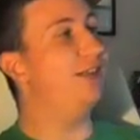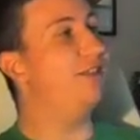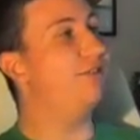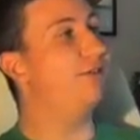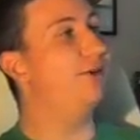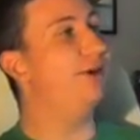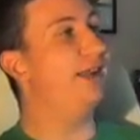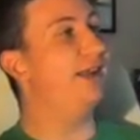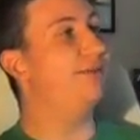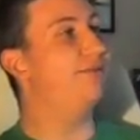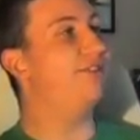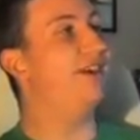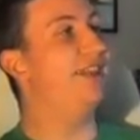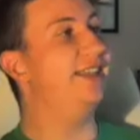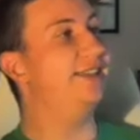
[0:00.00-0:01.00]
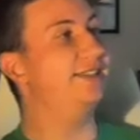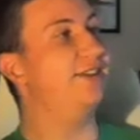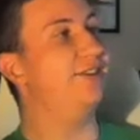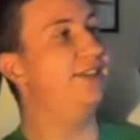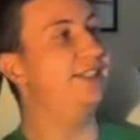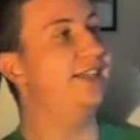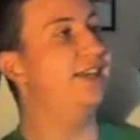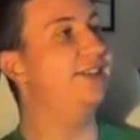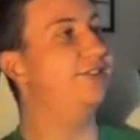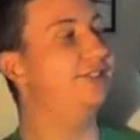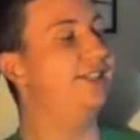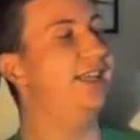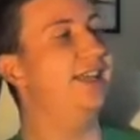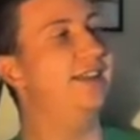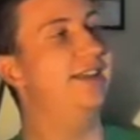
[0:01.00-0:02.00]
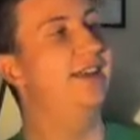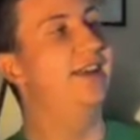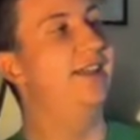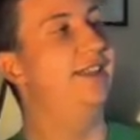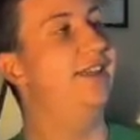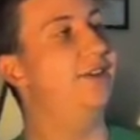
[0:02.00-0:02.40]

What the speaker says: through it, and I'm finally starting to understand the